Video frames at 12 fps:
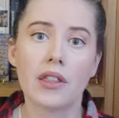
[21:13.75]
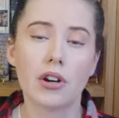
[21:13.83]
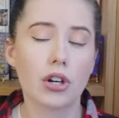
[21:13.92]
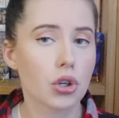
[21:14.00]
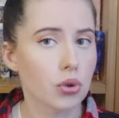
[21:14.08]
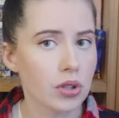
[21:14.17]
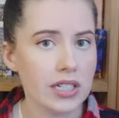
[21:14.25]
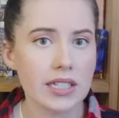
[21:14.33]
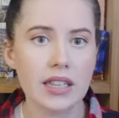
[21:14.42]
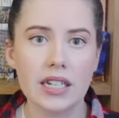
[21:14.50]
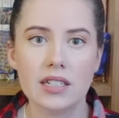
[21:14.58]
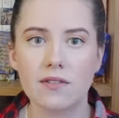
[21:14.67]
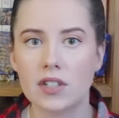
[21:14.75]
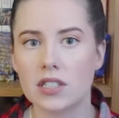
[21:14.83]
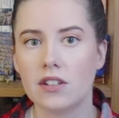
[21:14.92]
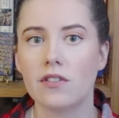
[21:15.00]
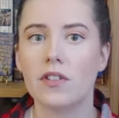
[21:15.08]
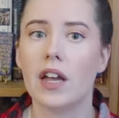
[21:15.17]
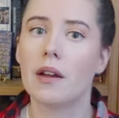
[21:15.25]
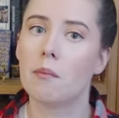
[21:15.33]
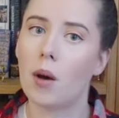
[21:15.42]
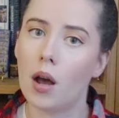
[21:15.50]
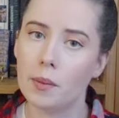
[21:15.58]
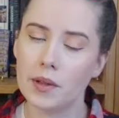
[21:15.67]
Their increasingly divisive and
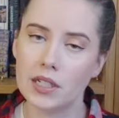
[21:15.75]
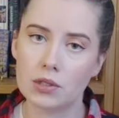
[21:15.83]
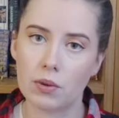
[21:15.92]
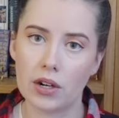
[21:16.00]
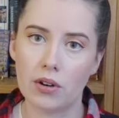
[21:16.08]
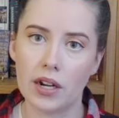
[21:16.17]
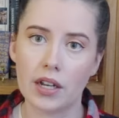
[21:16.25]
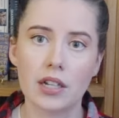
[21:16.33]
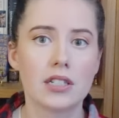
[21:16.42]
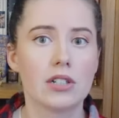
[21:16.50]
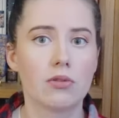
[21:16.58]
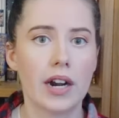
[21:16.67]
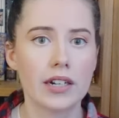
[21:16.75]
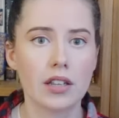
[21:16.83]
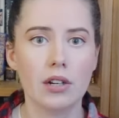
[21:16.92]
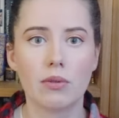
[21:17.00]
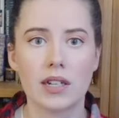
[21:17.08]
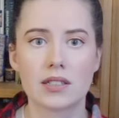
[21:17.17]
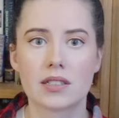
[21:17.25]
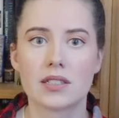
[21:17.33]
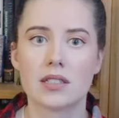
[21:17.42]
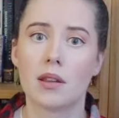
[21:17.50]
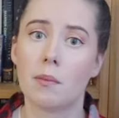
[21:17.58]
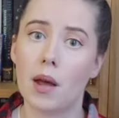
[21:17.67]
populist rhetoric directly risks
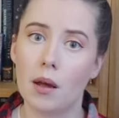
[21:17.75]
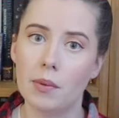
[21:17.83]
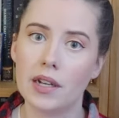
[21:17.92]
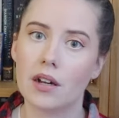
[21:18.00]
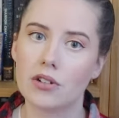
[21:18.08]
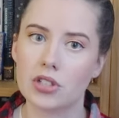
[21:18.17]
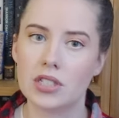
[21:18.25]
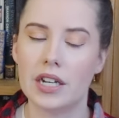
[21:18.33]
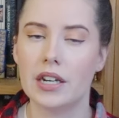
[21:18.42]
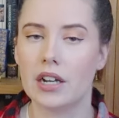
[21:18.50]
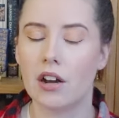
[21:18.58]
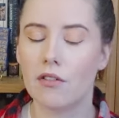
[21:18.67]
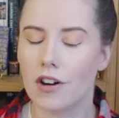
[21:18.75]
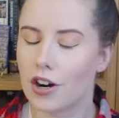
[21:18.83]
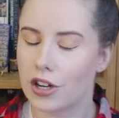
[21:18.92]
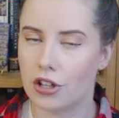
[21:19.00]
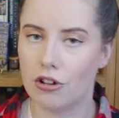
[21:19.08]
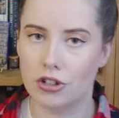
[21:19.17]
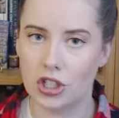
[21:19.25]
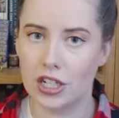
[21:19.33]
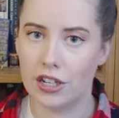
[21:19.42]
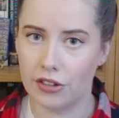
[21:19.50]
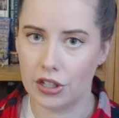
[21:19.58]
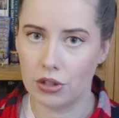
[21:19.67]
the public understanding of archaeology
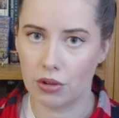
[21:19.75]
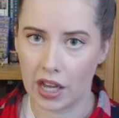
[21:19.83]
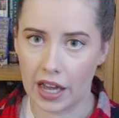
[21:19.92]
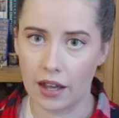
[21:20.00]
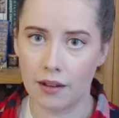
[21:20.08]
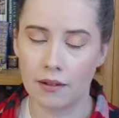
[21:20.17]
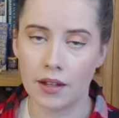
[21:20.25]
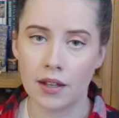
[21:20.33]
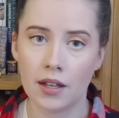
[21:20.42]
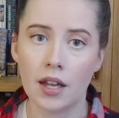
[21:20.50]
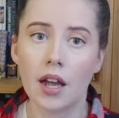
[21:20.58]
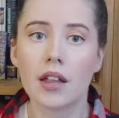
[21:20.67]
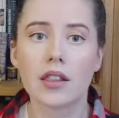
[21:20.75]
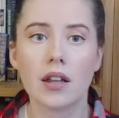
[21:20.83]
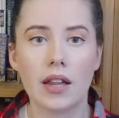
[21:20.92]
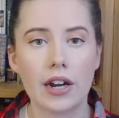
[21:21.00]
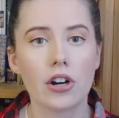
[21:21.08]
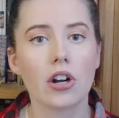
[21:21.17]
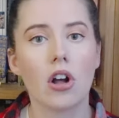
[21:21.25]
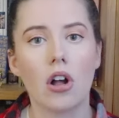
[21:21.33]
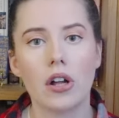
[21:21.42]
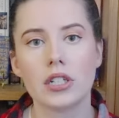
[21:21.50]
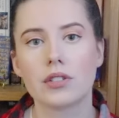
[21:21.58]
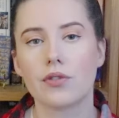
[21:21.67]
in the UK. The letter
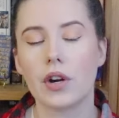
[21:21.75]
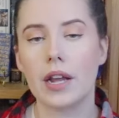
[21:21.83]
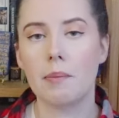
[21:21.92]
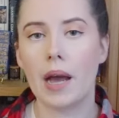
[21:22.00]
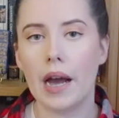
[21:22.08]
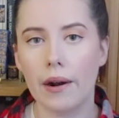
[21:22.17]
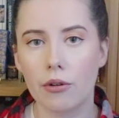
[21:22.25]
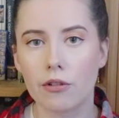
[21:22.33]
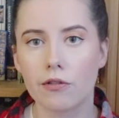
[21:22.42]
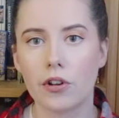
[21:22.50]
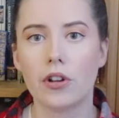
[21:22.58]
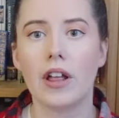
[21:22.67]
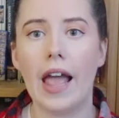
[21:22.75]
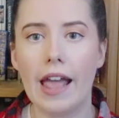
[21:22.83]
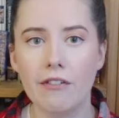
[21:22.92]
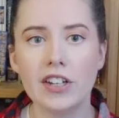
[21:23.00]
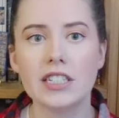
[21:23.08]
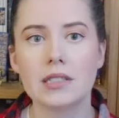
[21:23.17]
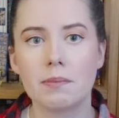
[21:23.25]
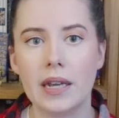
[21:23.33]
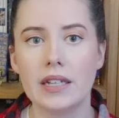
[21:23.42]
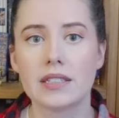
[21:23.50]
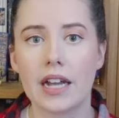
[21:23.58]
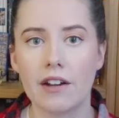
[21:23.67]
calls for a powerful,
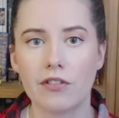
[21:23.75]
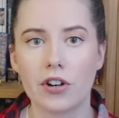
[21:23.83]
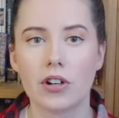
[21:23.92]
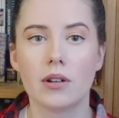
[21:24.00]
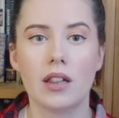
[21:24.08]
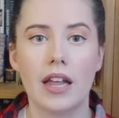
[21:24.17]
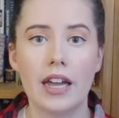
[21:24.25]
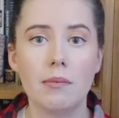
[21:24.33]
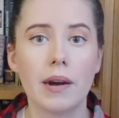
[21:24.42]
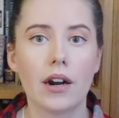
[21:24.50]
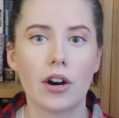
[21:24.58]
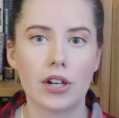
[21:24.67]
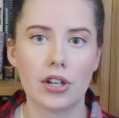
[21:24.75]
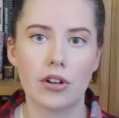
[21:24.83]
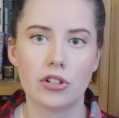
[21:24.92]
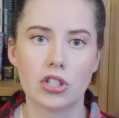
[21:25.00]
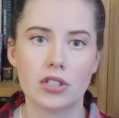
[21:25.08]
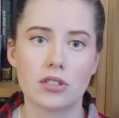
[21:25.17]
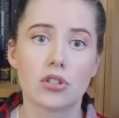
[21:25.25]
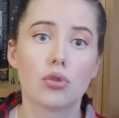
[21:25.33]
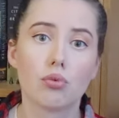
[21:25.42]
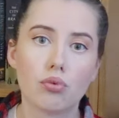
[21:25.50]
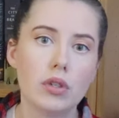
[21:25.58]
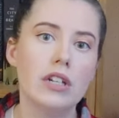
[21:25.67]
evidence-based effort led by archaeologists to
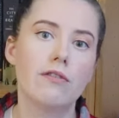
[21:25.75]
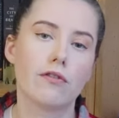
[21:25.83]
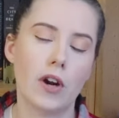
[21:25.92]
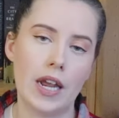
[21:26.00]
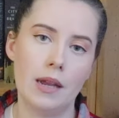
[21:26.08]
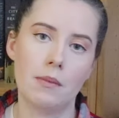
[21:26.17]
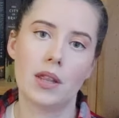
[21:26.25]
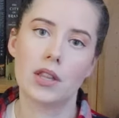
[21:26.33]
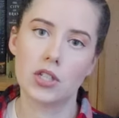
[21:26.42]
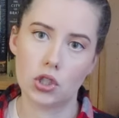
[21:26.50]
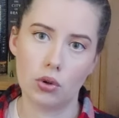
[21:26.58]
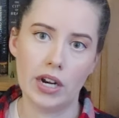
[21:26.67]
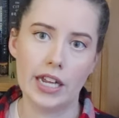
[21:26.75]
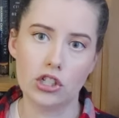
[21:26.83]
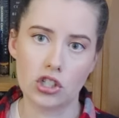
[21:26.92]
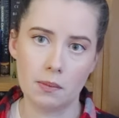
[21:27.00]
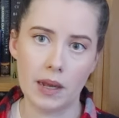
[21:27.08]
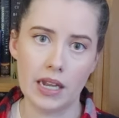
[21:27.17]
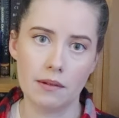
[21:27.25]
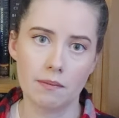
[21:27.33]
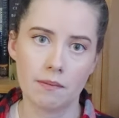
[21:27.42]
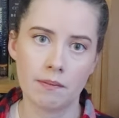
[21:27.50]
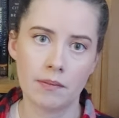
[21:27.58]
reframe the Stonehenge debate.